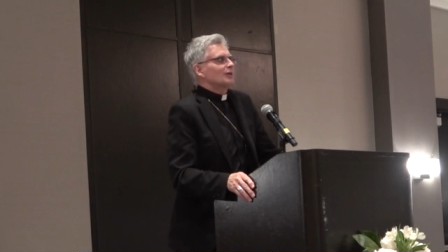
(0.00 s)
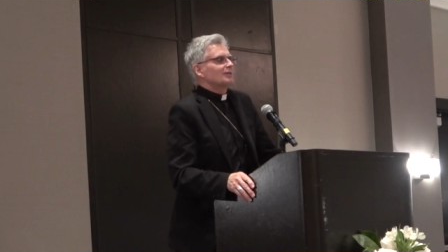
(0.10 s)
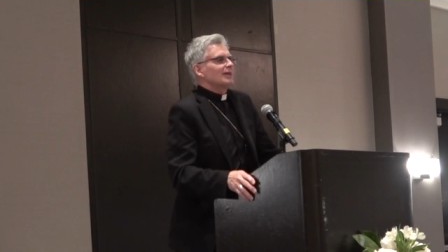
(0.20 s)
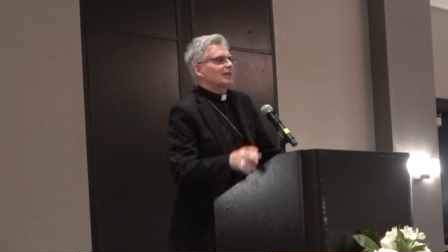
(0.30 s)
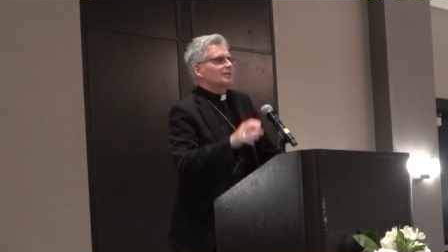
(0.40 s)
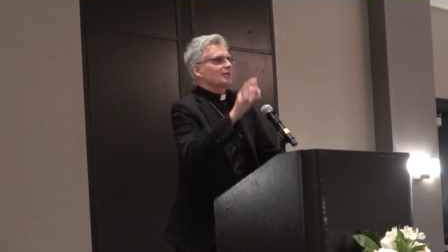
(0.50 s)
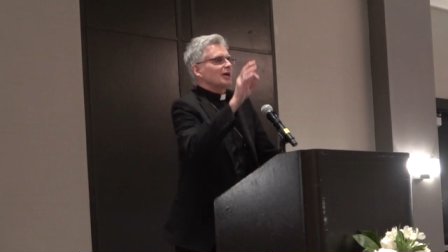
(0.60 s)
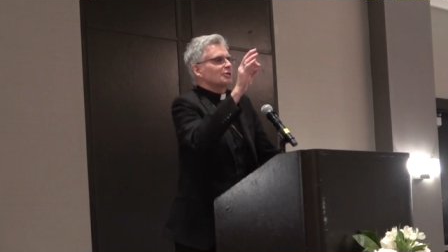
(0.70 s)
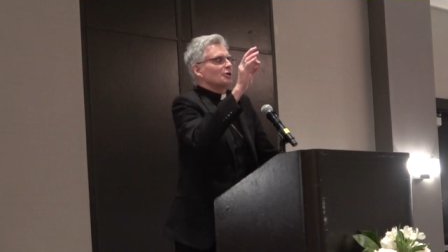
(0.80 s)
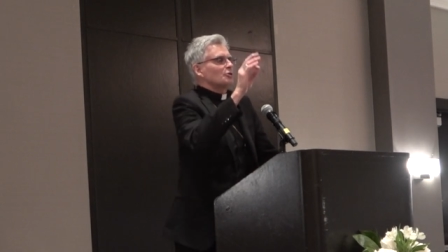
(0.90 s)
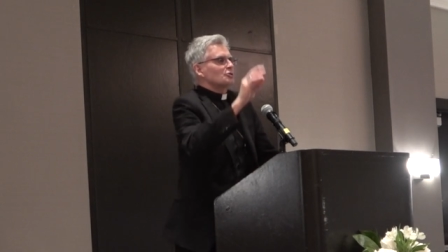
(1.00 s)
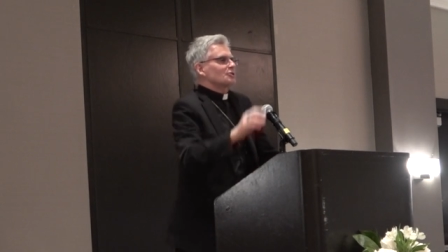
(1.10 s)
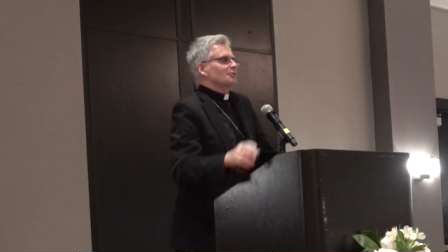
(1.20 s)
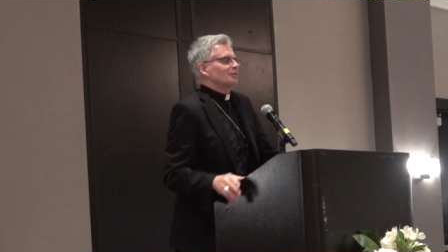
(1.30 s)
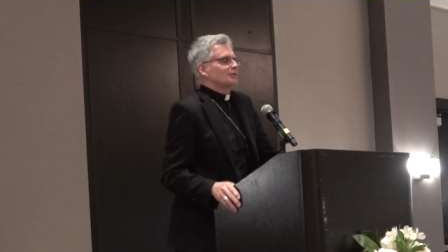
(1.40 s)
that
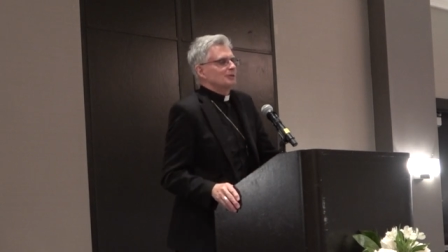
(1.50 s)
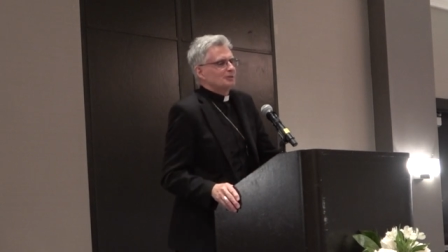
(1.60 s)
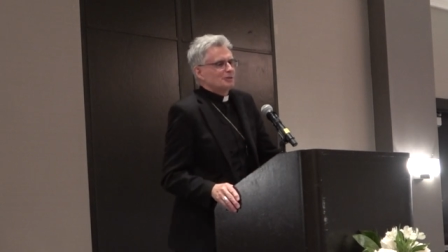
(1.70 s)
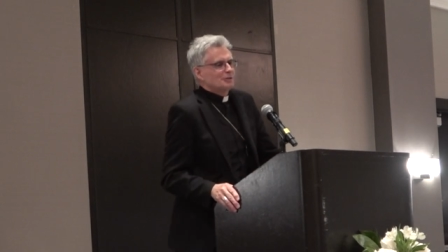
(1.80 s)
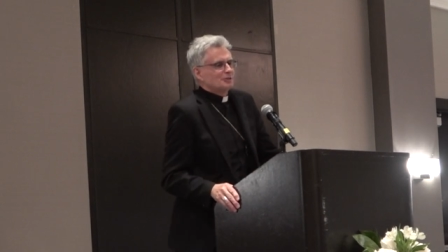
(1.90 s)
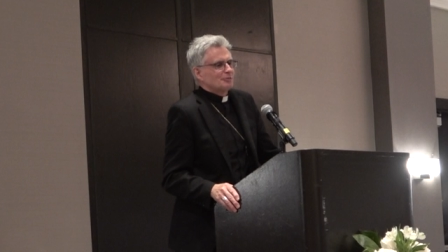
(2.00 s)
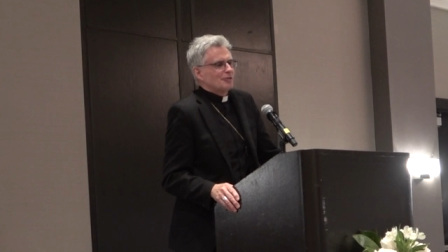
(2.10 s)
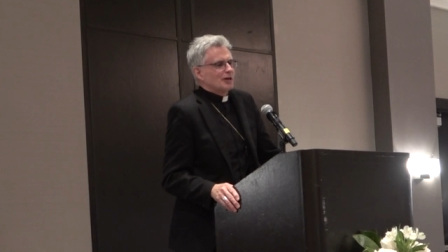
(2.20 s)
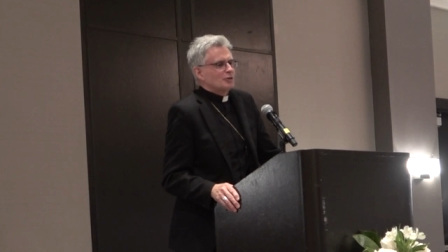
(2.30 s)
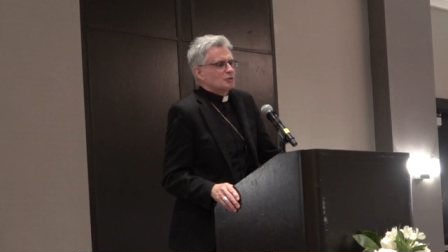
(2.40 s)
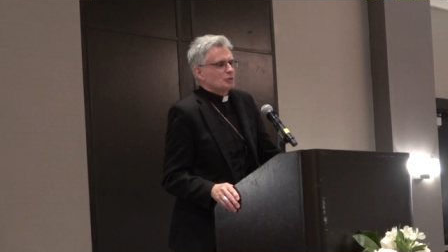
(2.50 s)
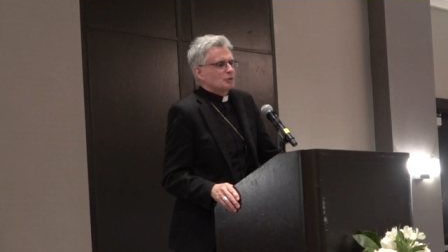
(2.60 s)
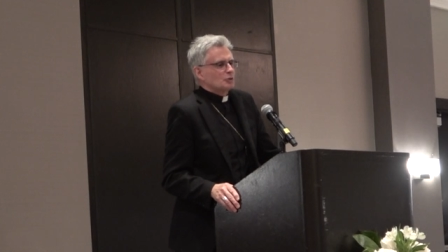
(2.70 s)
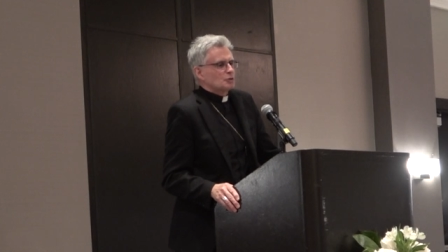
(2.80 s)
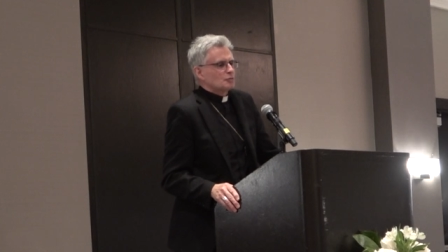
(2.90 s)
ghost, the fat ghost with
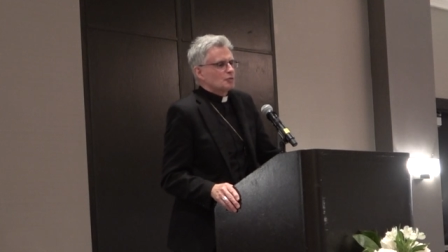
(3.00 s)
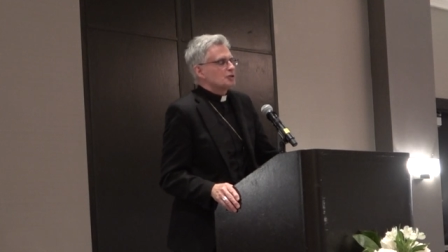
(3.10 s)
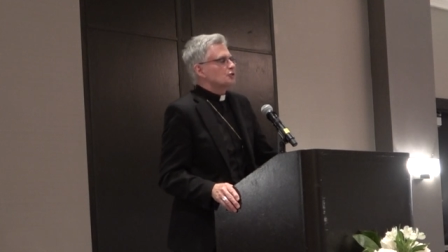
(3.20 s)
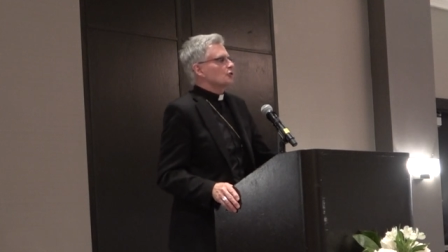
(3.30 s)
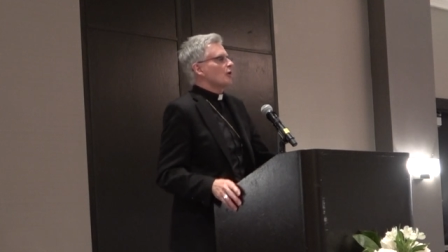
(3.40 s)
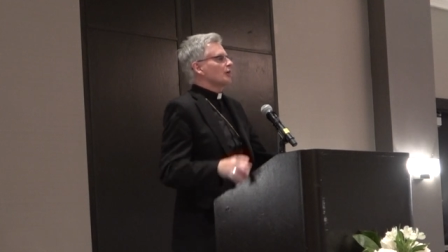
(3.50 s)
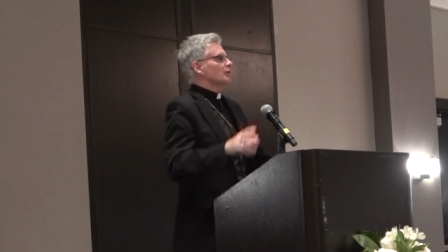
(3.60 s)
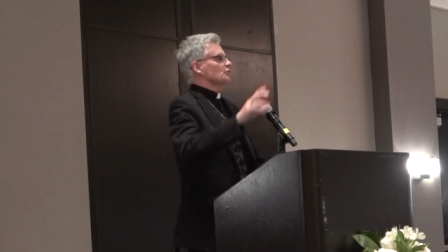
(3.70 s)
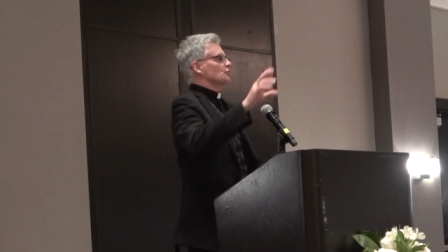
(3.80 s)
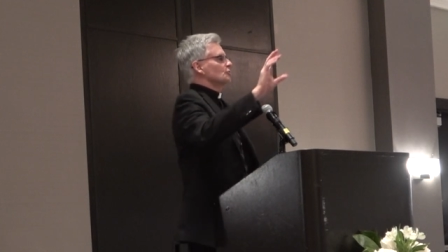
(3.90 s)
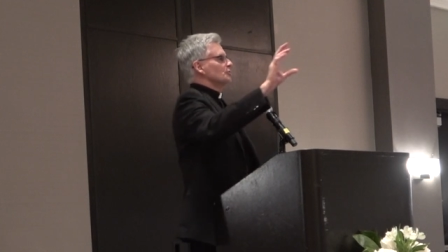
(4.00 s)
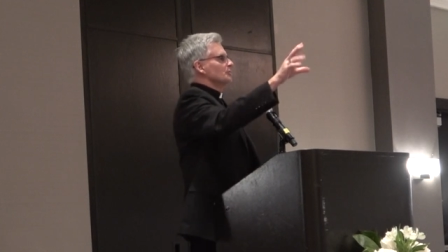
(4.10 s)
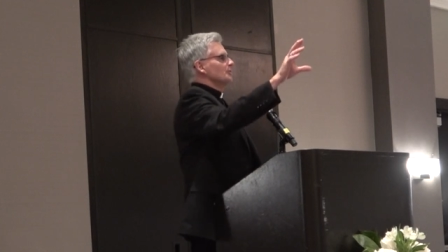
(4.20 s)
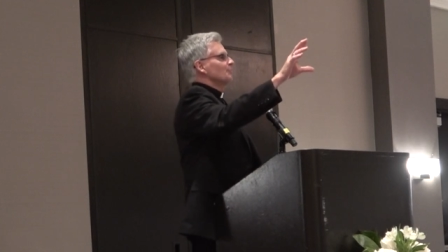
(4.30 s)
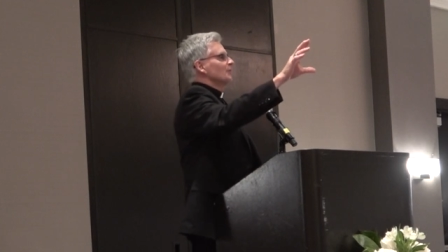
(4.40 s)
the cultured voice, is talking to
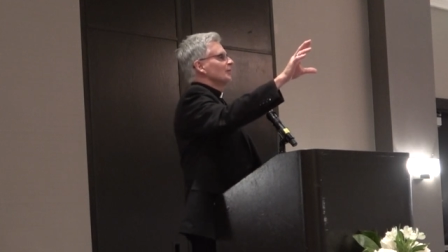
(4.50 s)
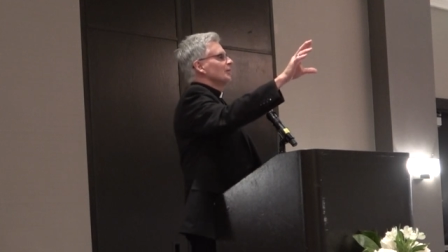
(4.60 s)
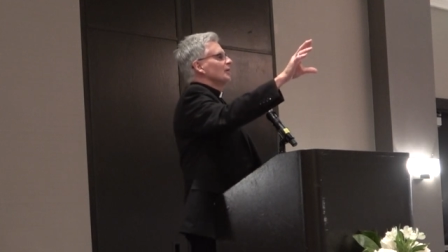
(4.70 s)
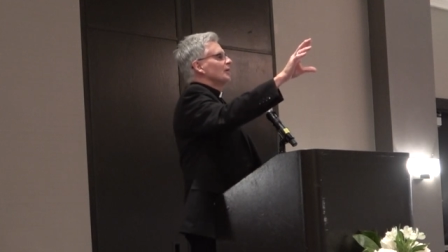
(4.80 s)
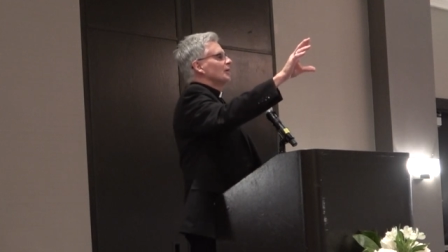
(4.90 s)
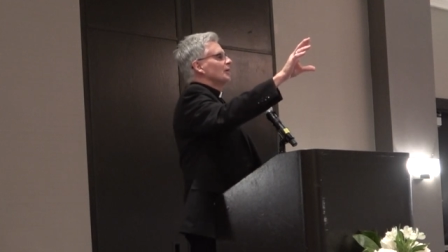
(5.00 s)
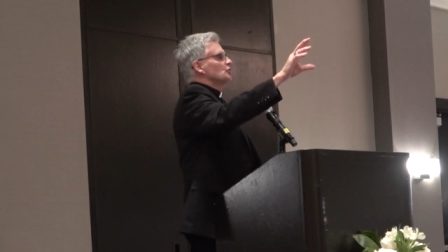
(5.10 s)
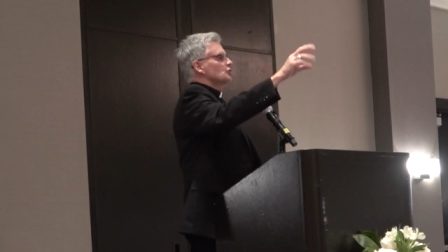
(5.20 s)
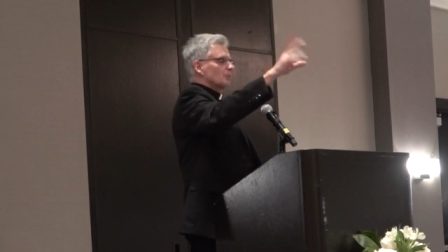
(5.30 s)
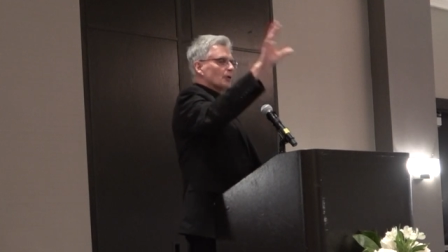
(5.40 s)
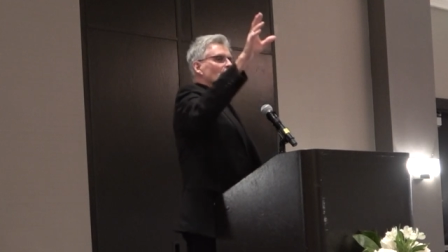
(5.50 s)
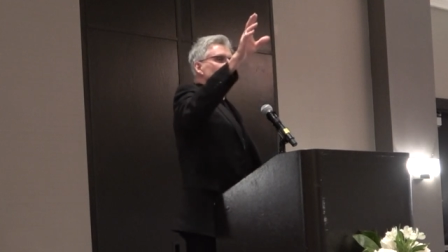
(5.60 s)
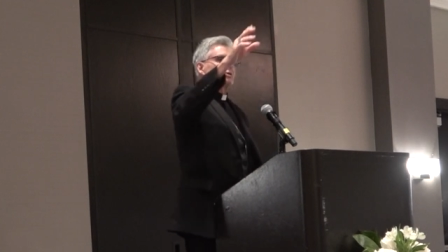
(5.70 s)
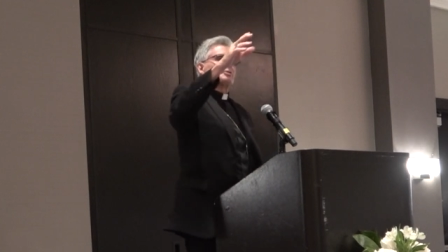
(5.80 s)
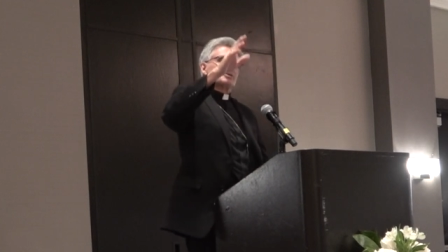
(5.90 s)
the
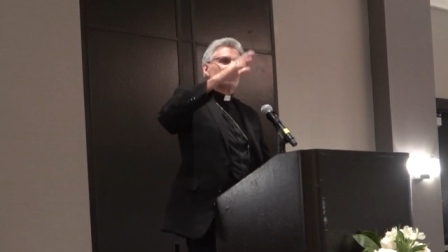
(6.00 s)
spirit.